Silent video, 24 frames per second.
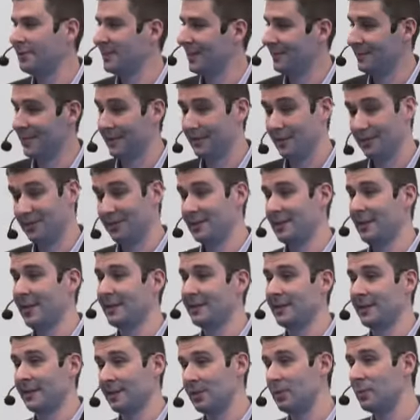some people just
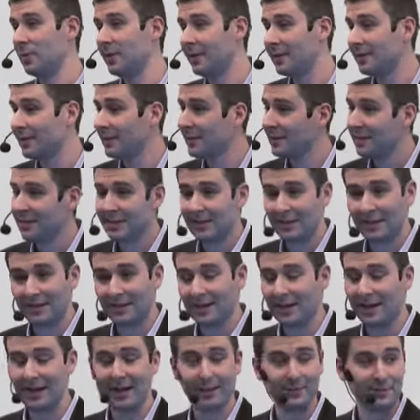like a
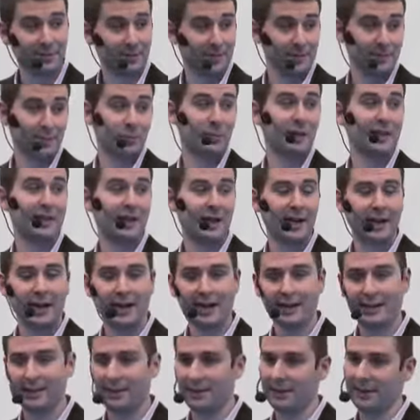quick
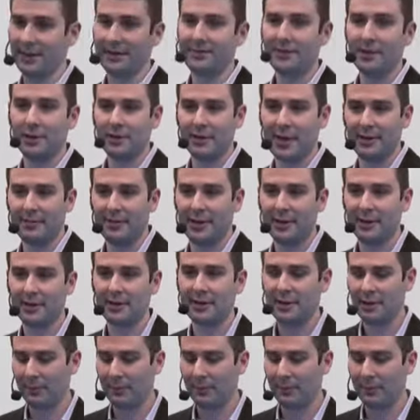guide or an infographic.